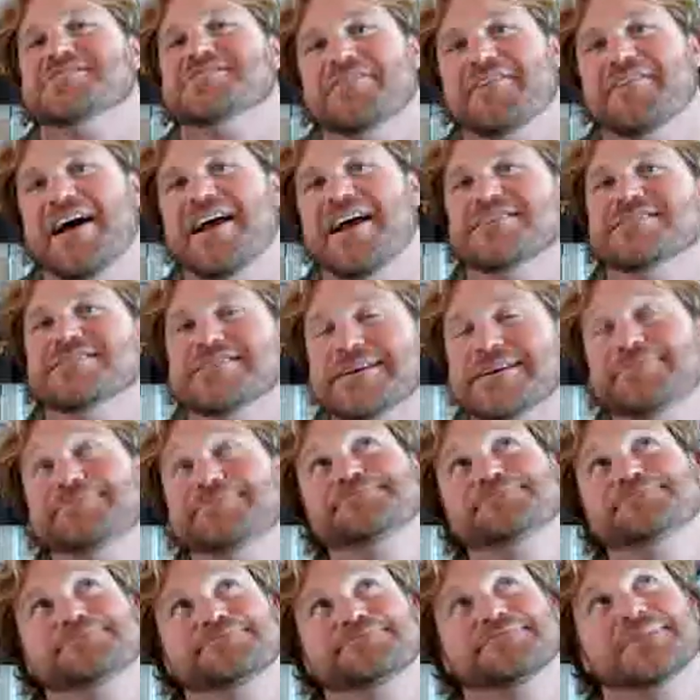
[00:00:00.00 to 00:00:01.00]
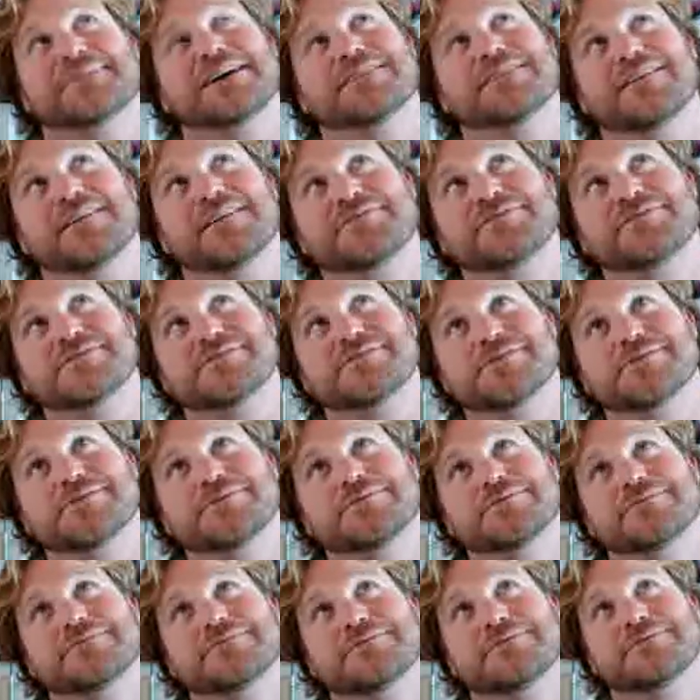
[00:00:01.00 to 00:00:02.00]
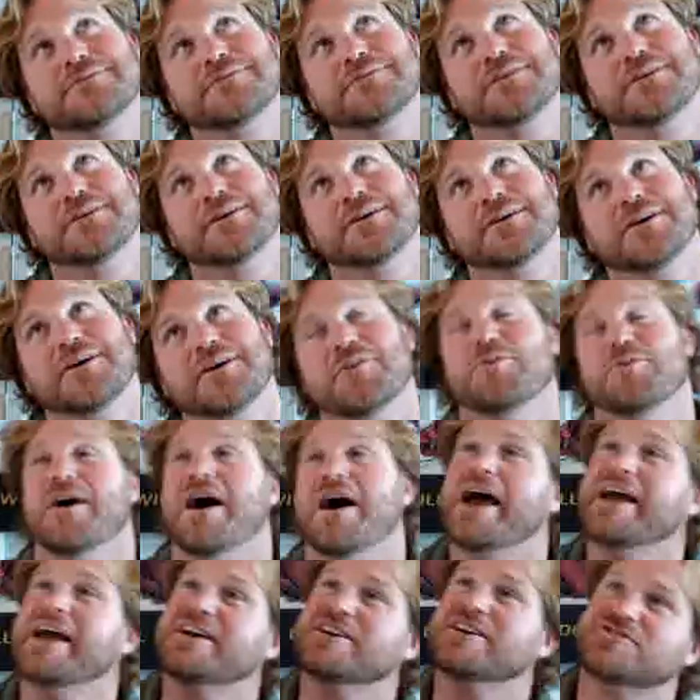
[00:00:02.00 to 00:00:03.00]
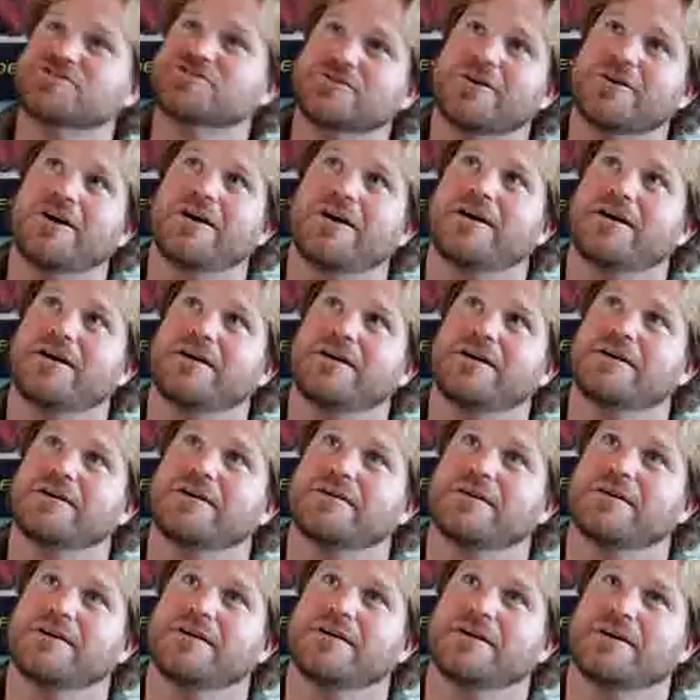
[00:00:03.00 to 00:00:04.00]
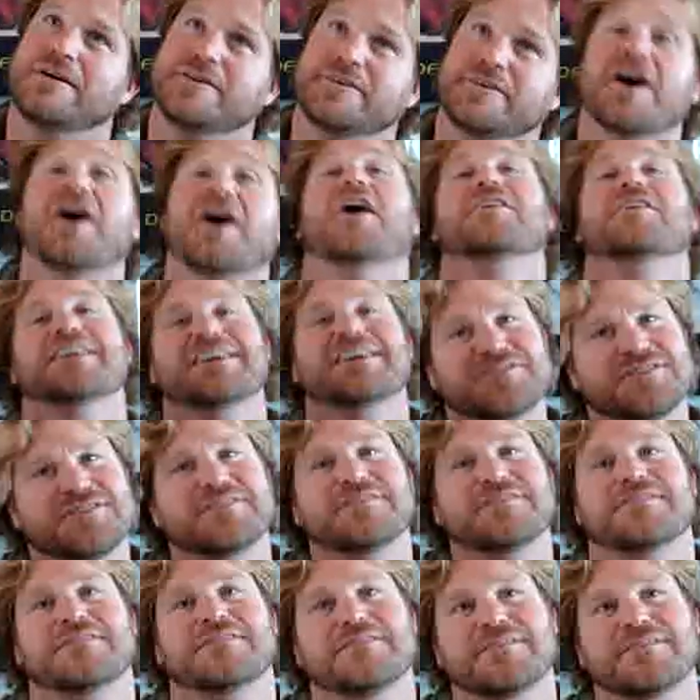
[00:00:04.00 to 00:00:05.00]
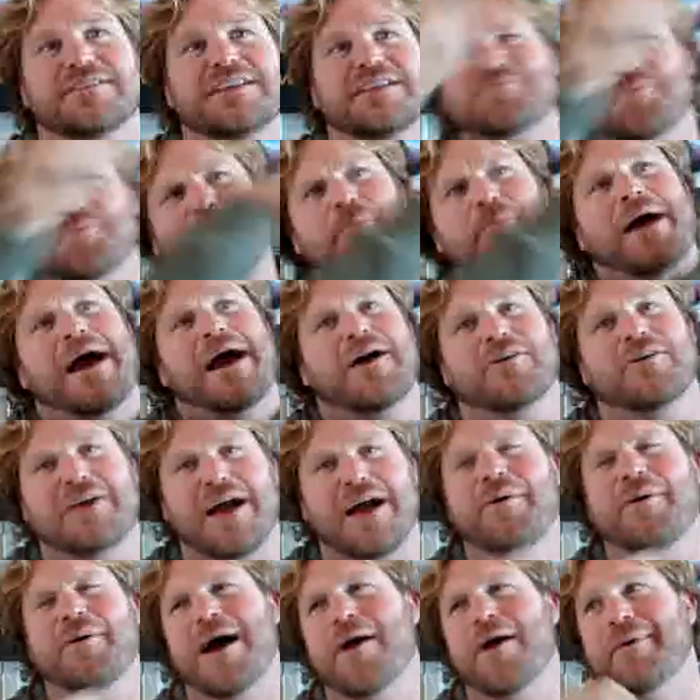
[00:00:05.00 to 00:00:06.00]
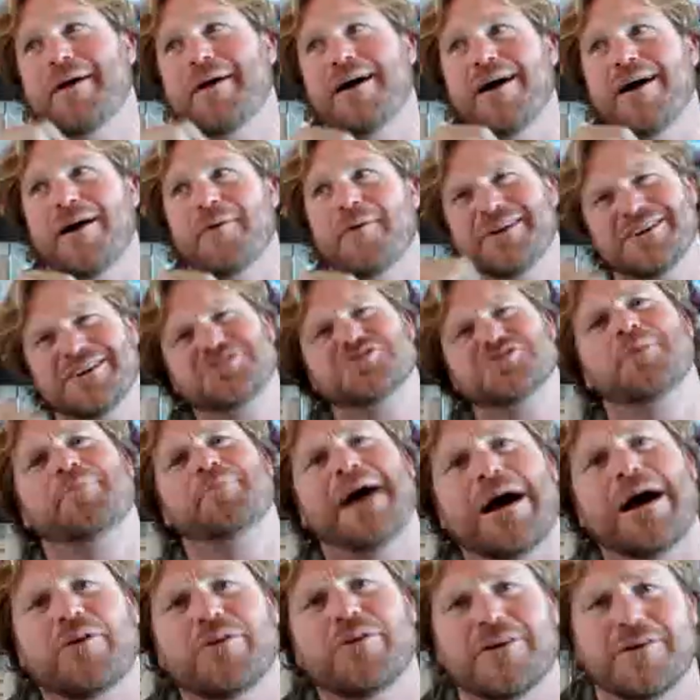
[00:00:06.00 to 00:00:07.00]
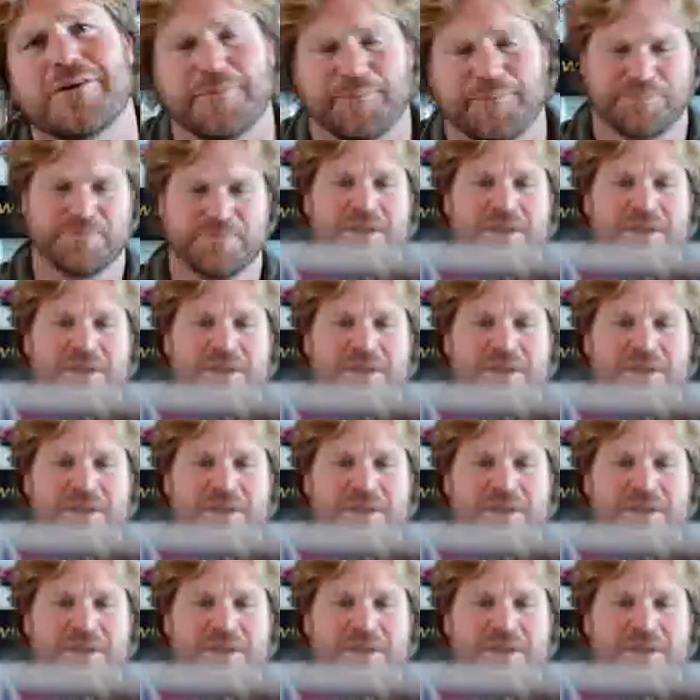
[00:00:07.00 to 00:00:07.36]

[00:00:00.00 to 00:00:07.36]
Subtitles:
sit around and say, I'd love to. Well, I could draw. No, let's put Power. I want to draw Power Girl.